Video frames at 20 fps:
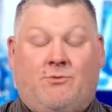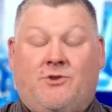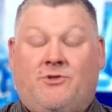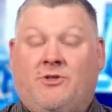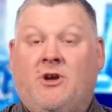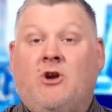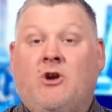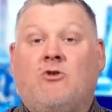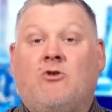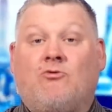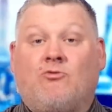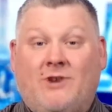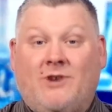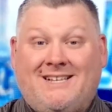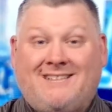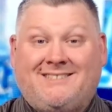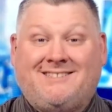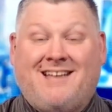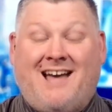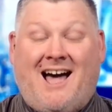with
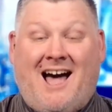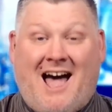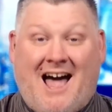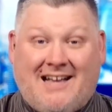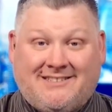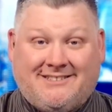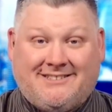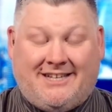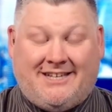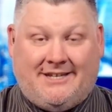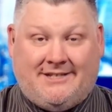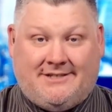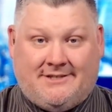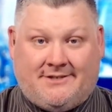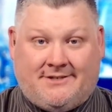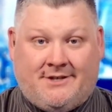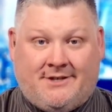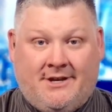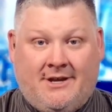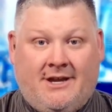Rhys
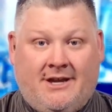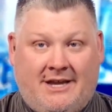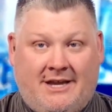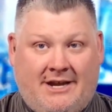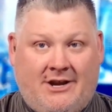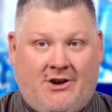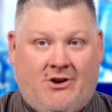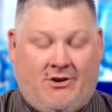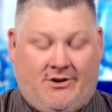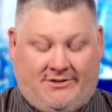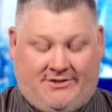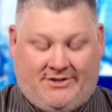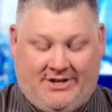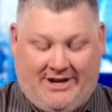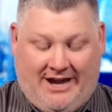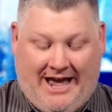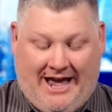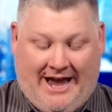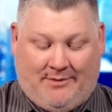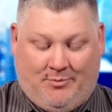Hoskins here
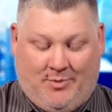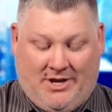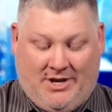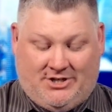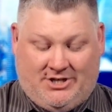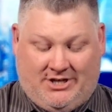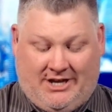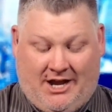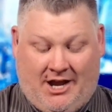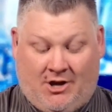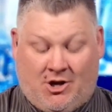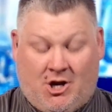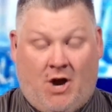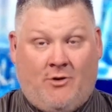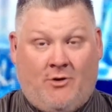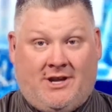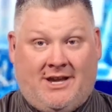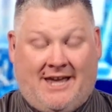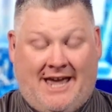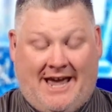tonight, pitching uh,
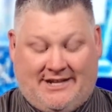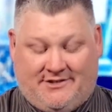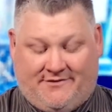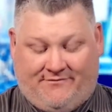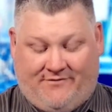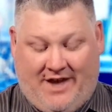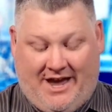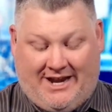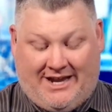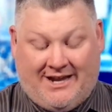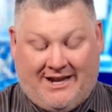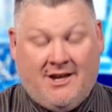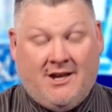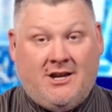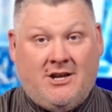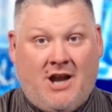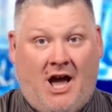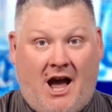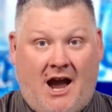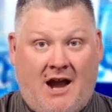going against Fedde.
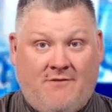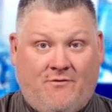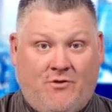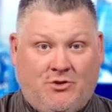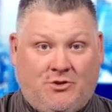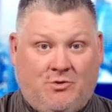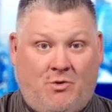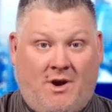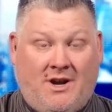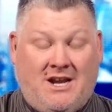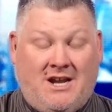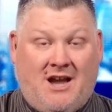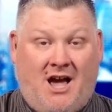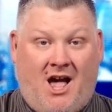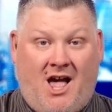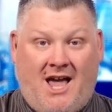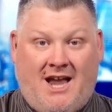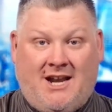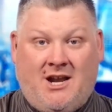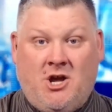Nine for
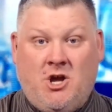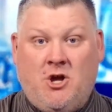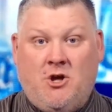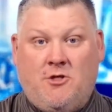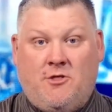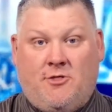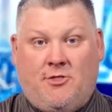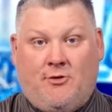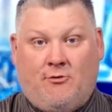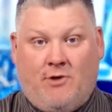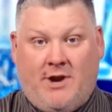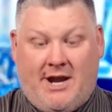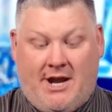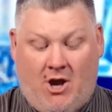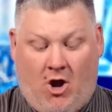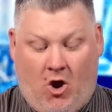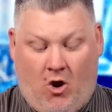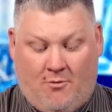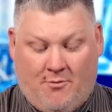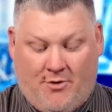29, three
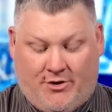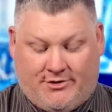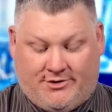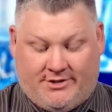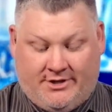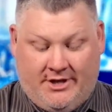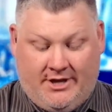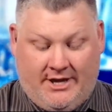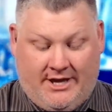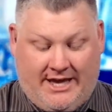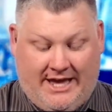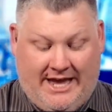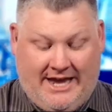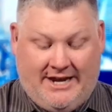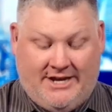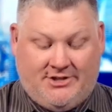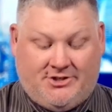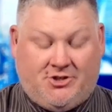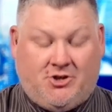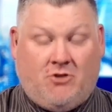homers
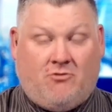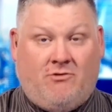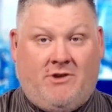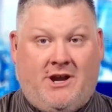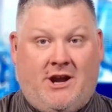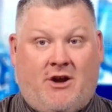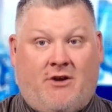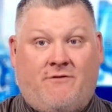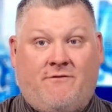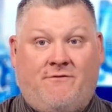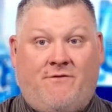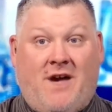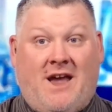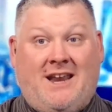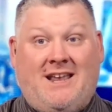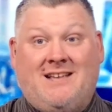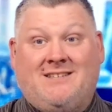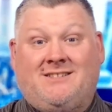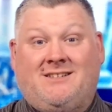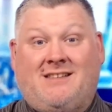in his career.
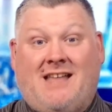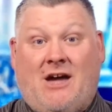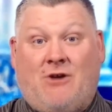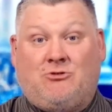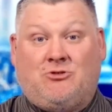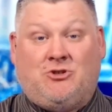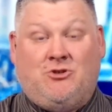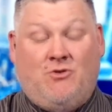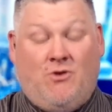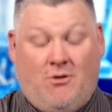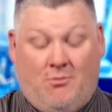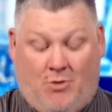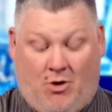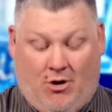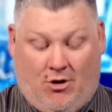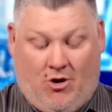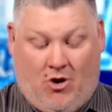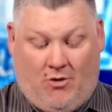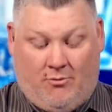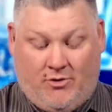Fedde has allowed two or
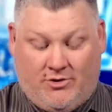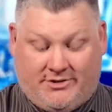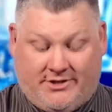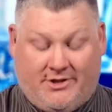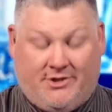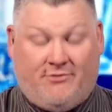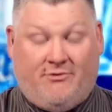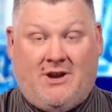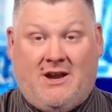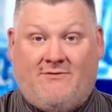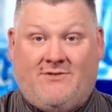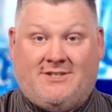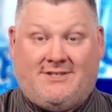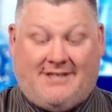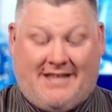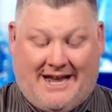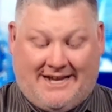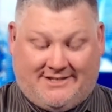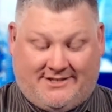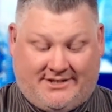more homers in three of his
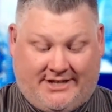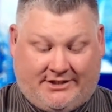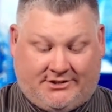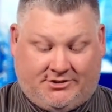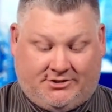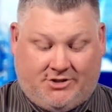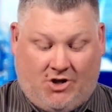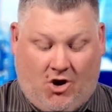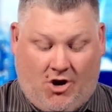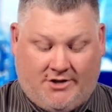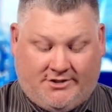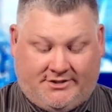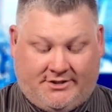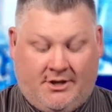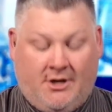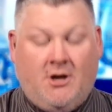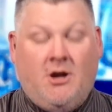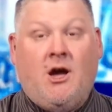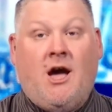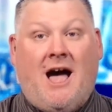last six starts.
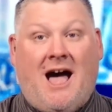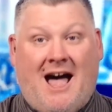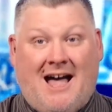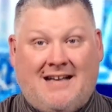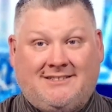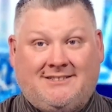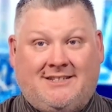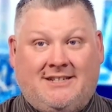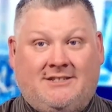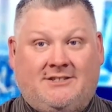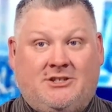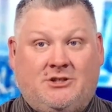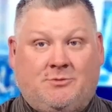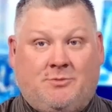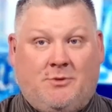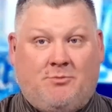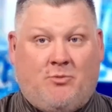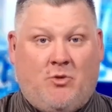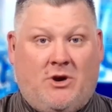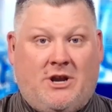Hoskins has
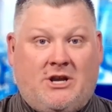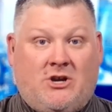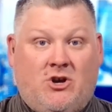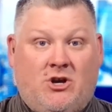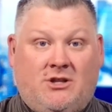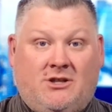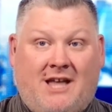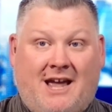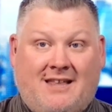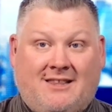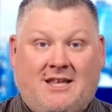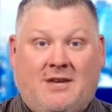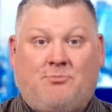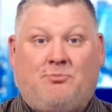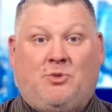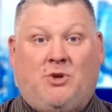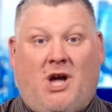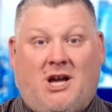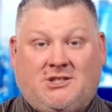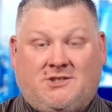been pretty good lately,
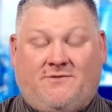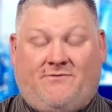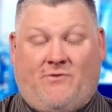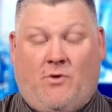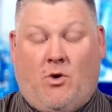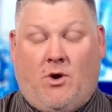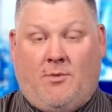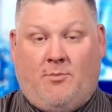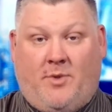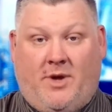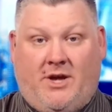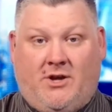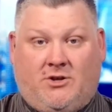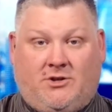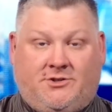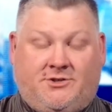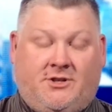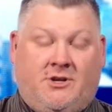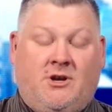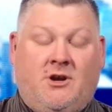plus four
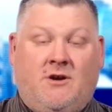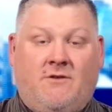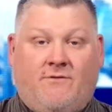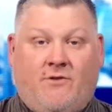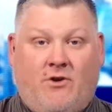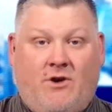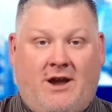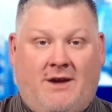bills for